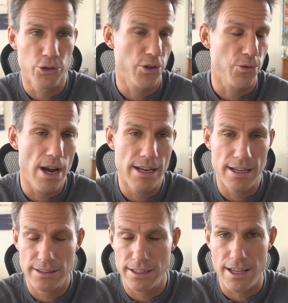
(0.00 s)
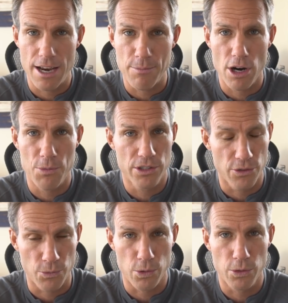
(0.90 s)
It's right next to Denmark, which
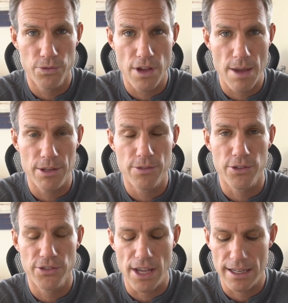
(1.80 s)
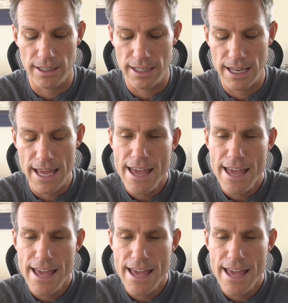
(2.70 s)
is world famous for cycling.